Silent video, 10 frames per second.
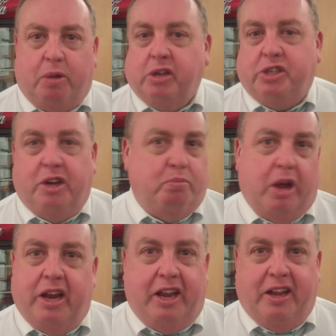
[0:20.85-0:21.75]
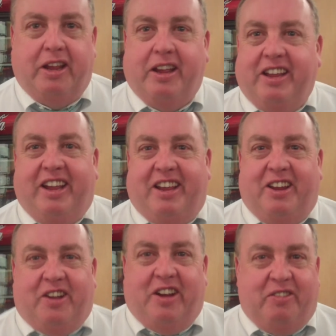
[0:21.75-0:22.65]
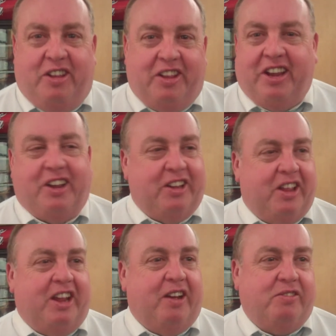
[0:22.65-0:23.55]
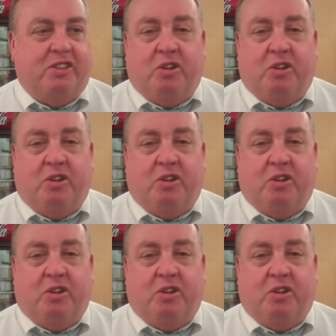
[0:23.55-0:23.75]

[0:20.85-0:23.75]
punching, biting, everything you could think of.